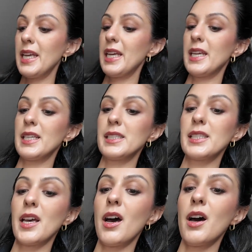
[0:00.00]
is
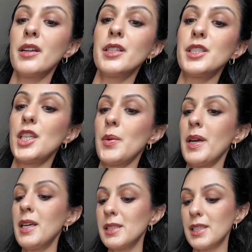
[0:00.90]
undo
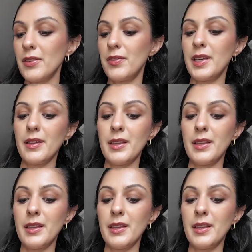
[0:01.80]
it via